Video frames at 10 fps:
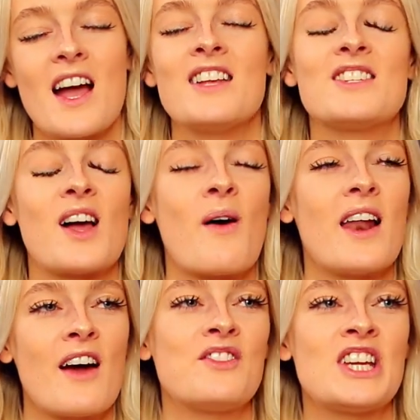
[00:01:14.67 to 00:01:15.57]
So
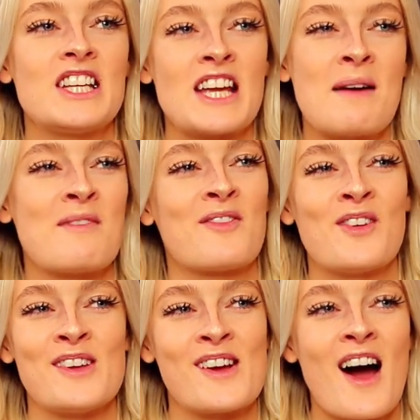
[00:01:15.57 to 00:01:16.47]
enough chit chat
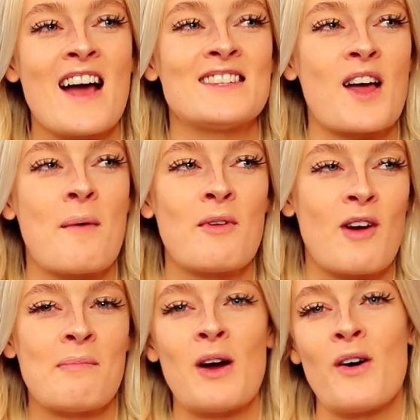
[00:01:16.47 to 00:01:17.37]
before you guys um,
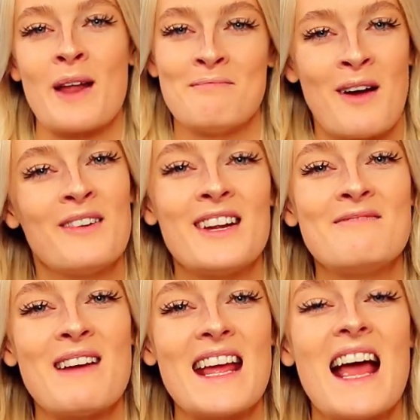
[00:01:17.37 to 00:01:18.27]
rabbit on and moan
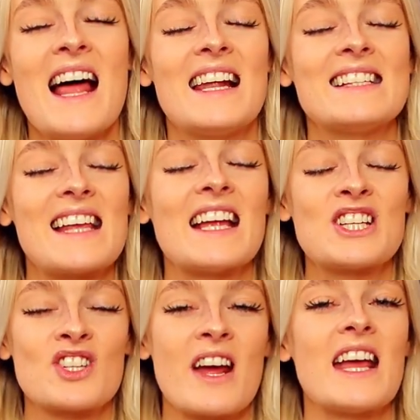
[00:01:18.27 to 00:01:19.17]
at me. Let's get
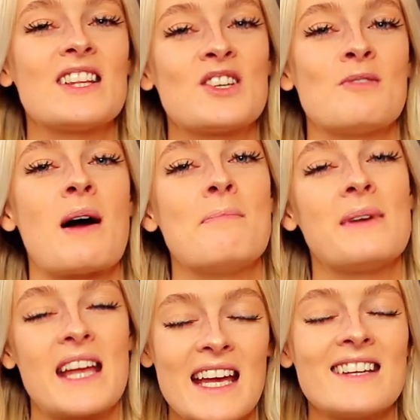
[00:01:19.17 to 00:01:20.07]
straight into my
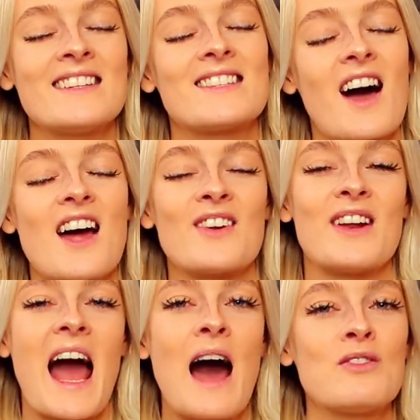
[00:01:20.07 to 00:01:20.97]
beginner's guide on
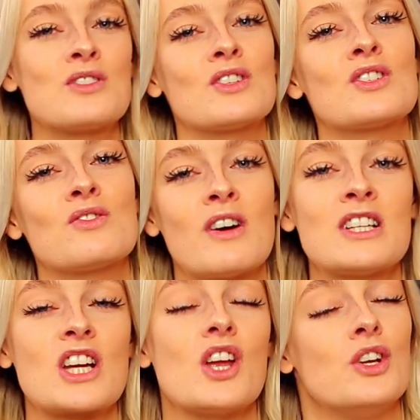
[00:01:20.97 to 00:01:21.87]
how to
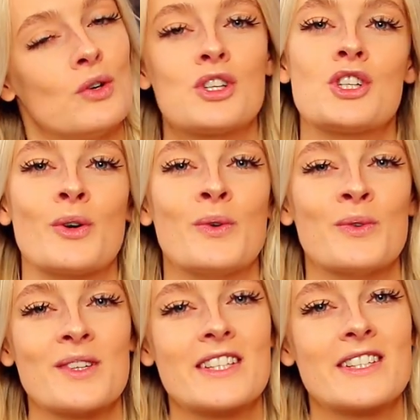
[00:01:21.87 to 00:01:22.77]
scrunch your
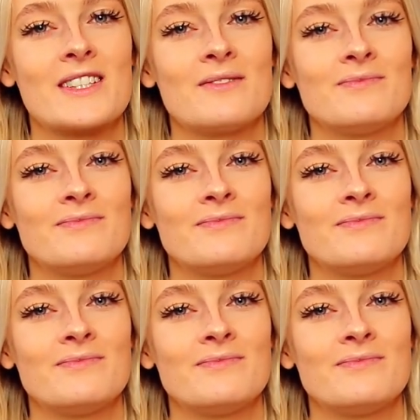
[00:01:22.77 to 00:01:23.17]
shorts.